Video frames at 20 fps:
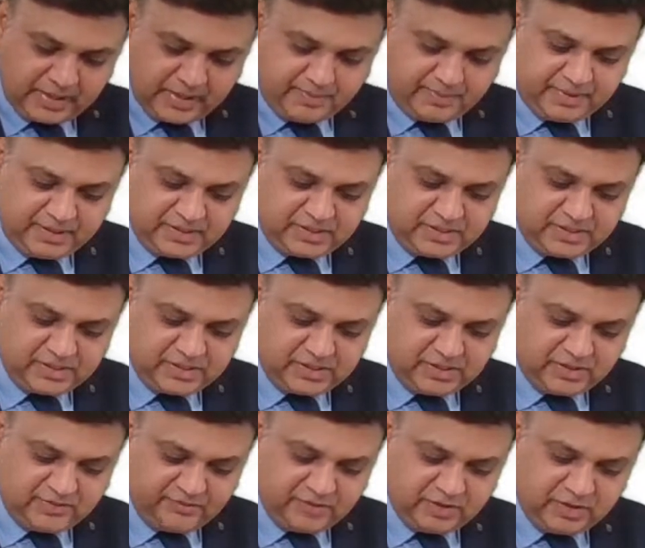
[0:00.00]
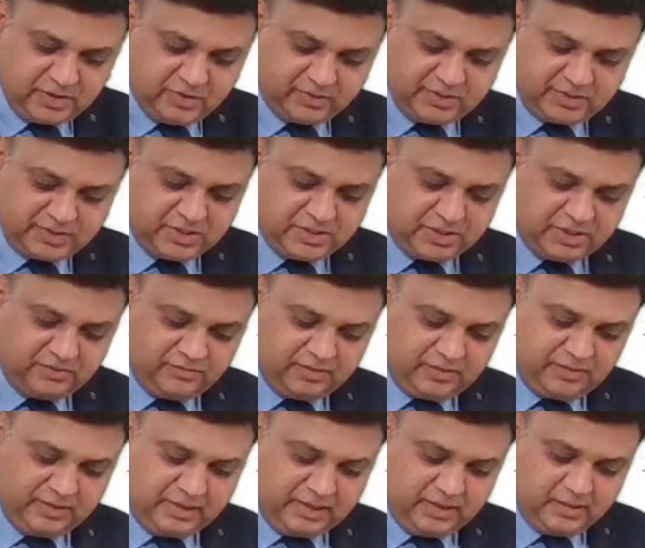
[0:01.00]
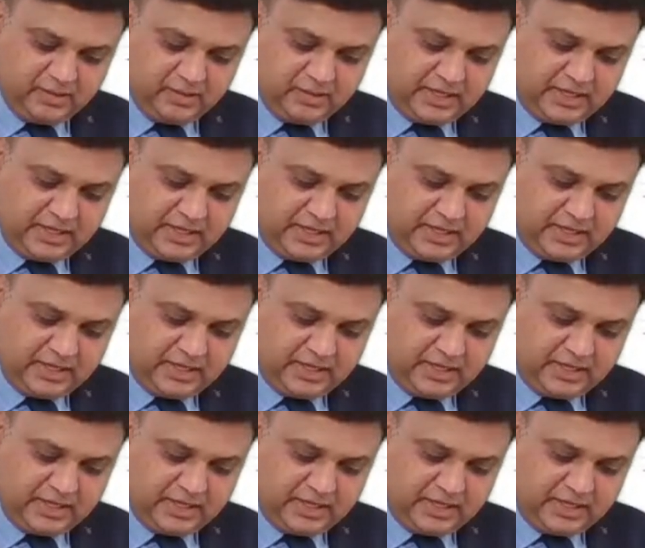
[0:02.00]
purchasing of the new machinery will be